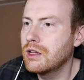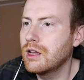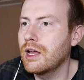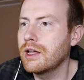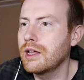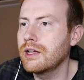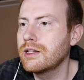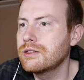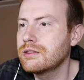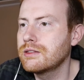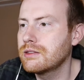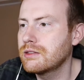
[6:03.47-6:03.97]

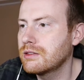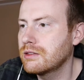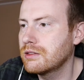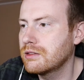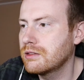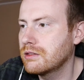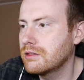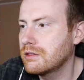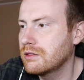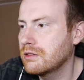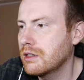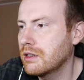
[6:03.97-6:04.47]
I
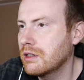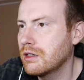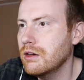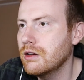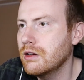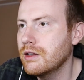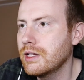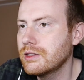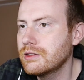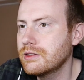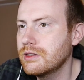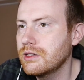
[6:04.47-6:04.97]
guess...
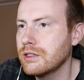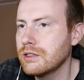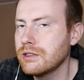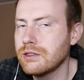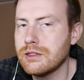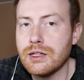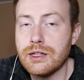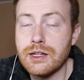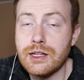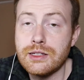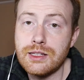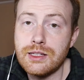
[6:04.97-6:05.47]
Oh, that's it.
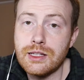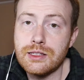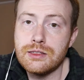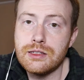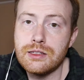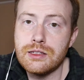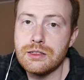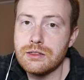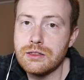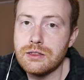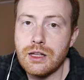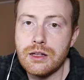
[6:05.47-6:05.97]
I guess that's
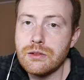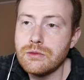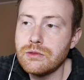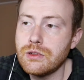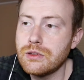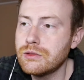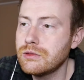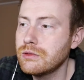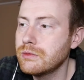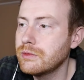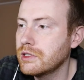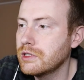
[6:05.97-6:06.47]
it. I don't
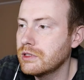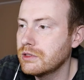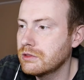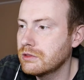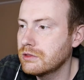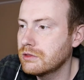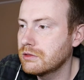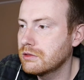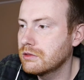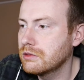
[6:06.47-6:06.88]
know who won.